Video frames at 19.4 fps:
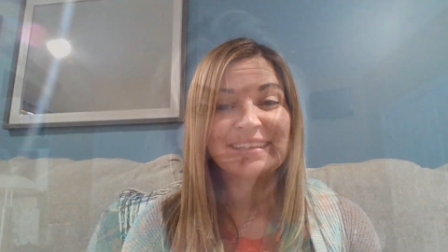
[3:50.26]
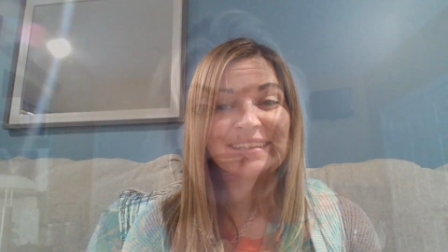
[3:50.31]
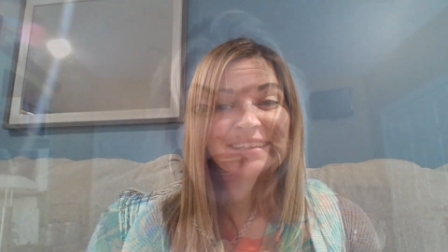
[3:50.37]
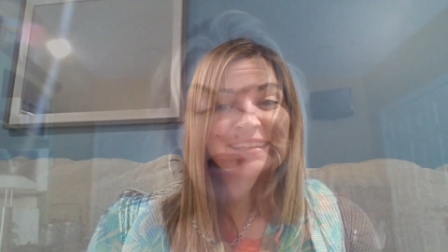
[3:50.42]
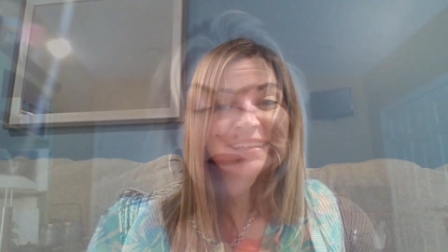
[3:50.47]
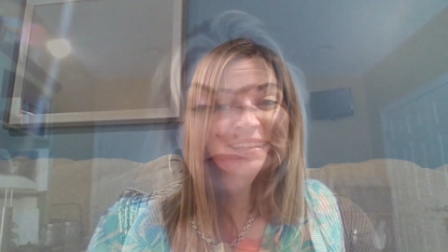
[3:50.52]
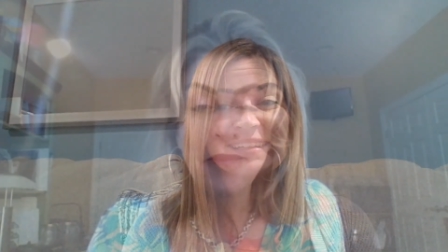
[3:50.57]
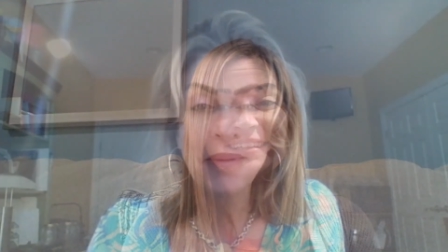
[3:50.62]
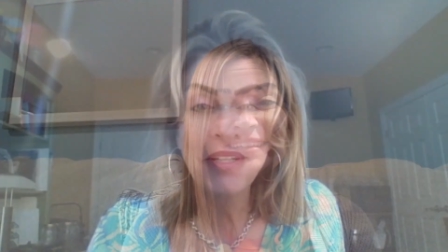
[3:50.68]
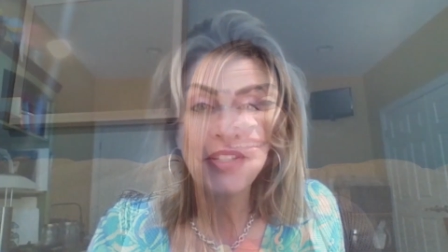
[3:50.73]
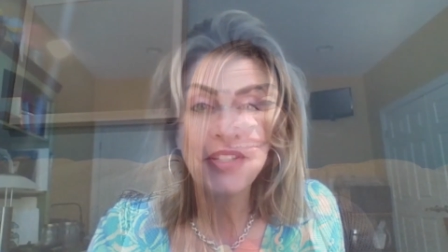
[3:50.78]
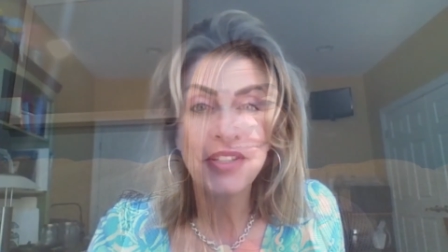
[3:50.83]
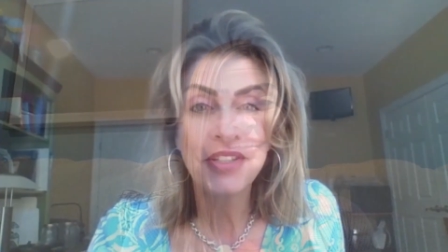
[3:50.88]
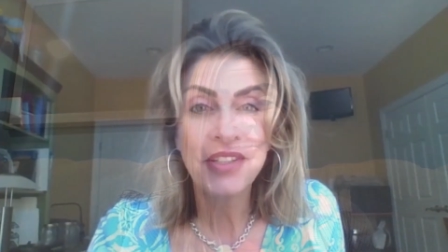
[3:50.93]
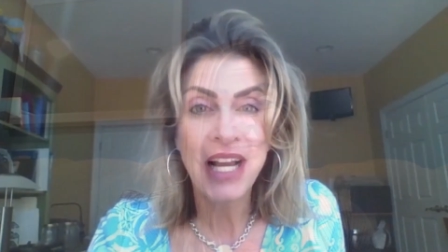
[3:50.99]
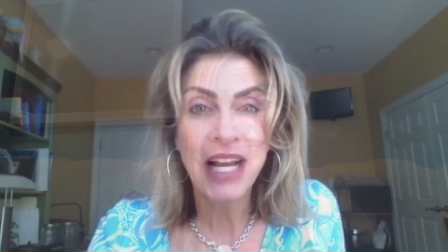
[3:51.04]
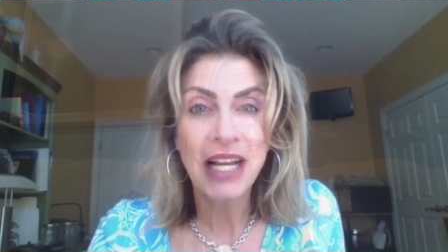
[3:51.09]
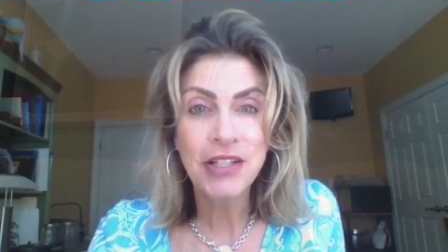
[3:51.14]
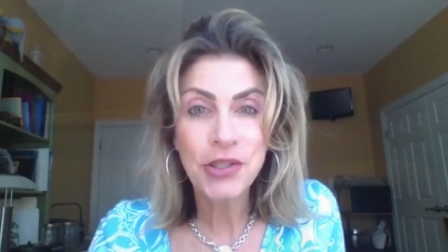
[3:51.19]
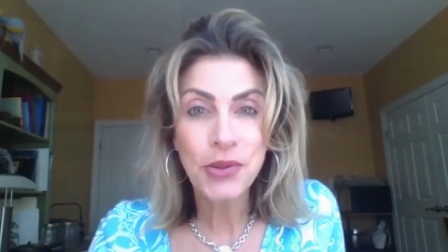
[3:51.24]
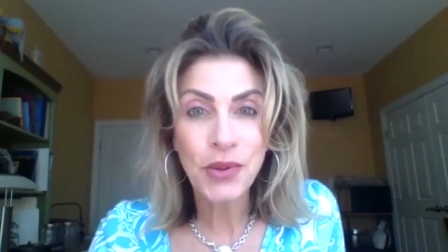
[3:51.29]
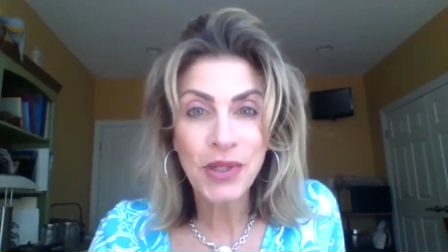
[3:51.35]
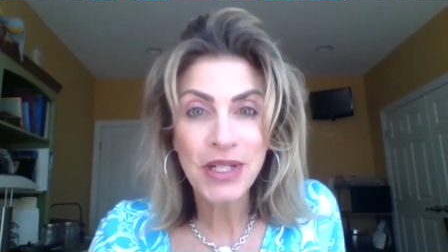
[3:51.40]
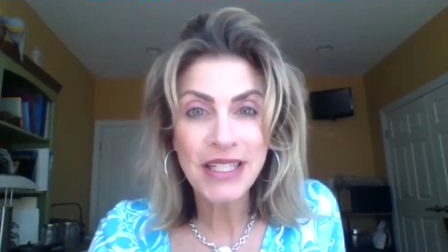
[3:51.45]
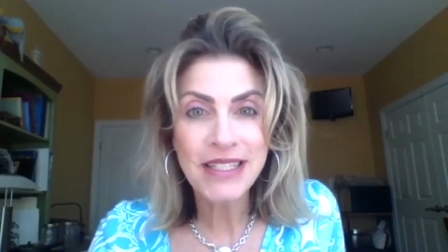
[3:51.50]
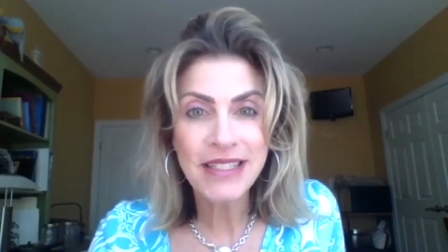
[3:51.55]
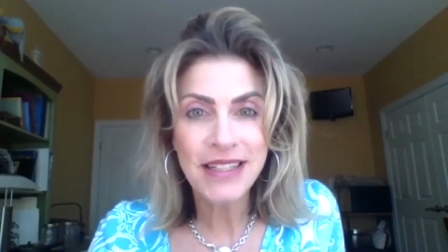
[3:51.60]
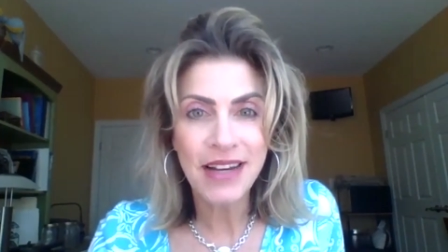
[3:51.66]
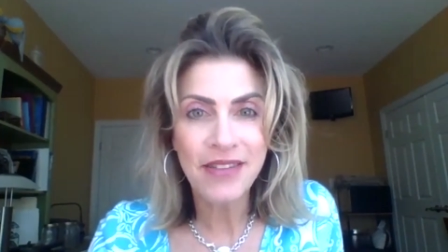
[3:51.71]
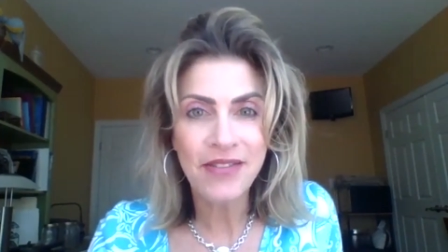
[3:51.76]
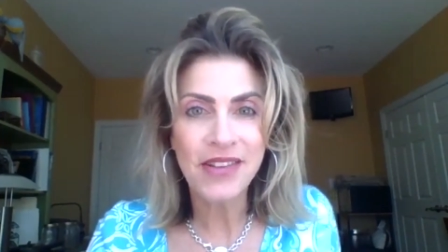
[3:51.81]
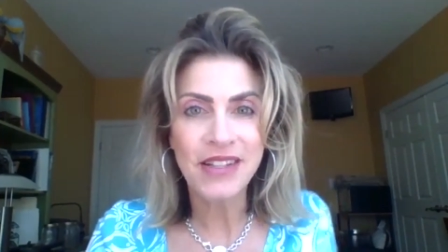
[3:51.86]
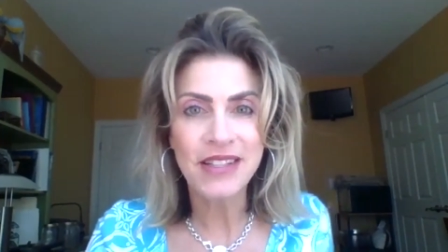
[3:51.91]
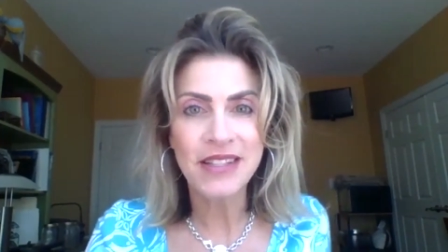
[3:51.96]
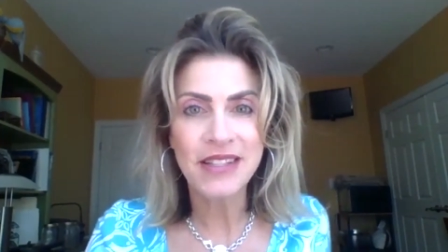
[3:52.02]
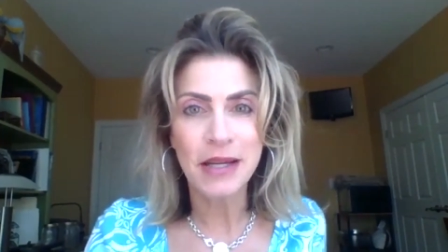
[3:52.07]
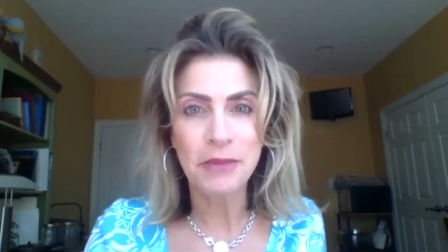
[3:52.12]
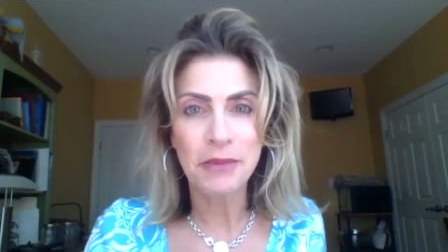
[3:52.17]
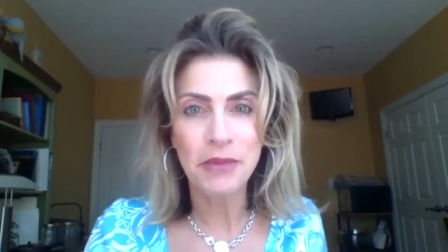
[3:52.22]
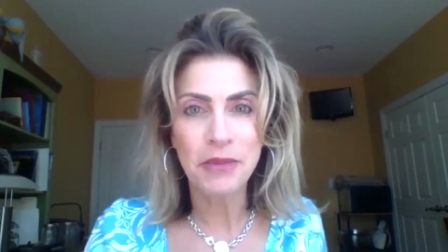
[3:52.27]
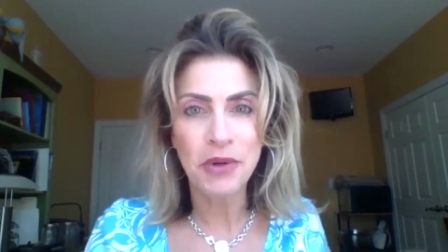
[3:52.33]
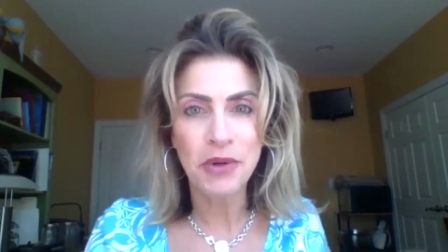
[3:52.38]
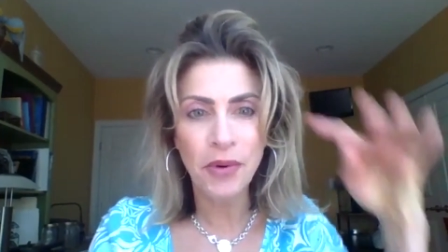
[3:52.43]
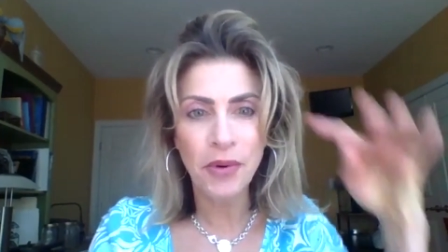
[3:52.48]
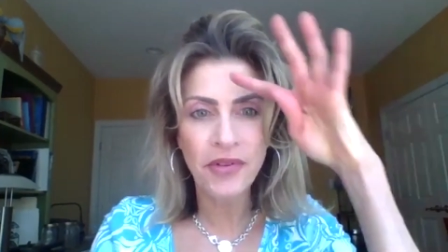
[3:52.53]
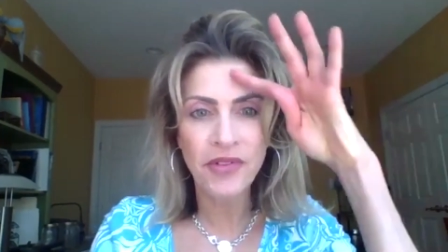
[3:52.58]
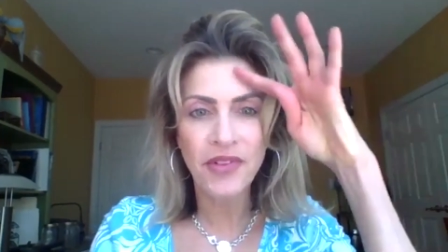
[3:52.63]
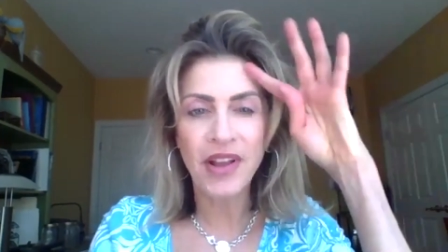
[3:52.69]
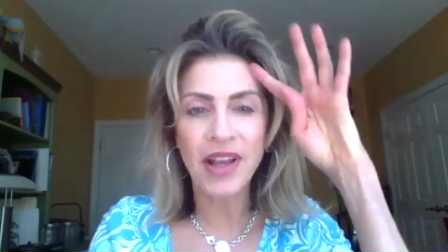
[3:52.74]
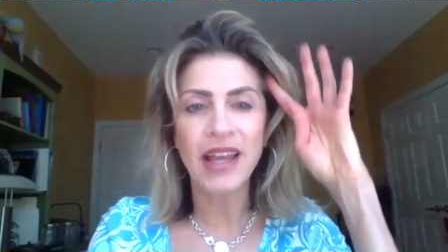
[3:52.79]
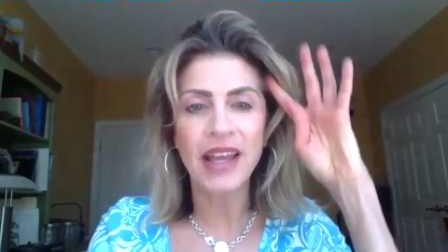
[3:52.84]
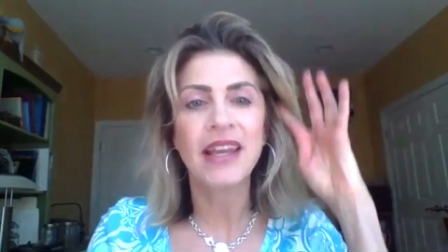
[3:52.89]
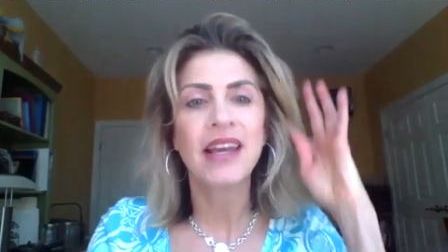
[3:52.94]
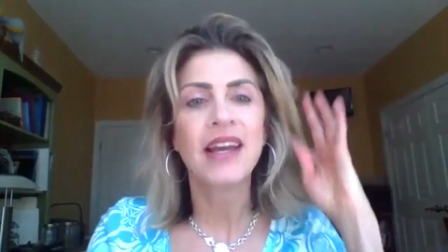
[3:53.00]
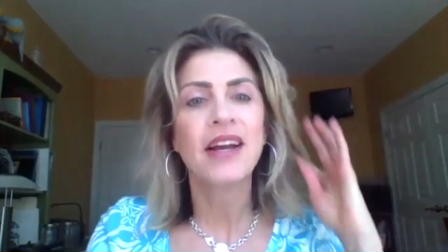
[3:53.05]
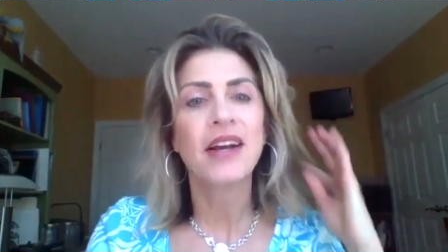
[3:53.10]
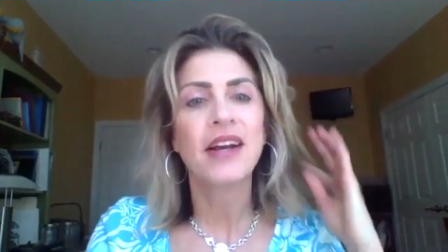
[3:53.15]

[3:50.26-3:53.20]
Happy July 27th summer birthday